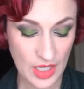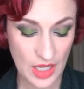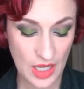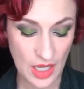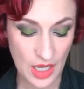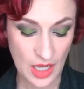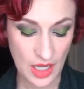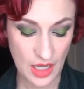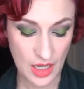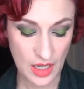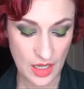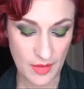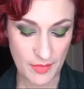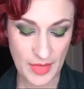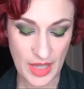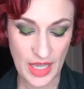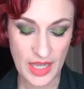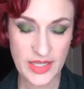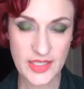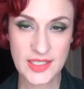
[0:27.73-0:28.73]

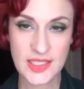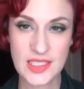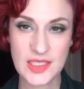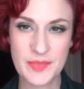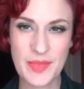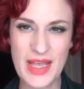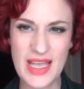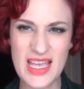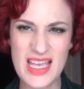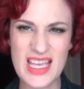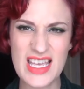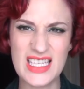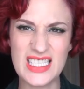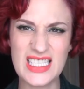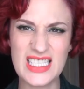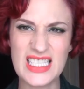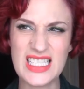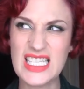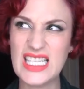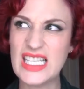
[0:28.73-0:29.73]
I
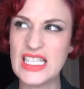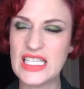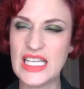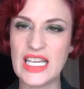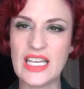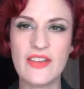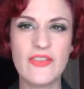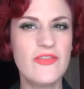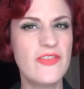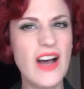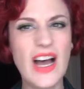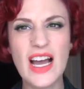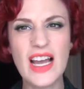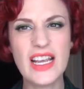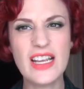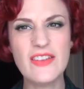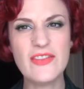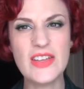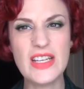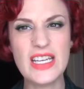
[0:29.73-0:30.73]
spent like
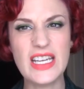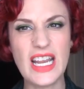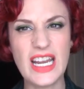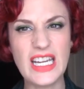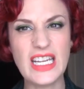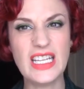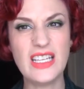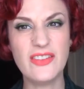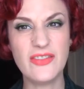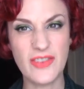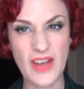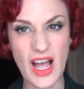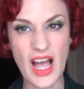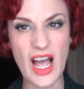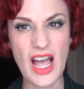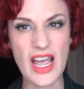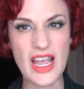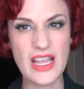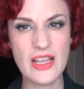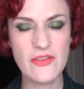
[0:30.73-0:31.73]

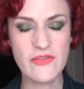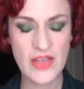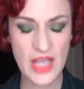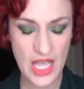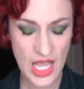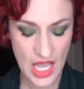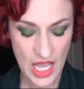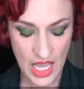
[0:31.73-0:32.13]
$5.95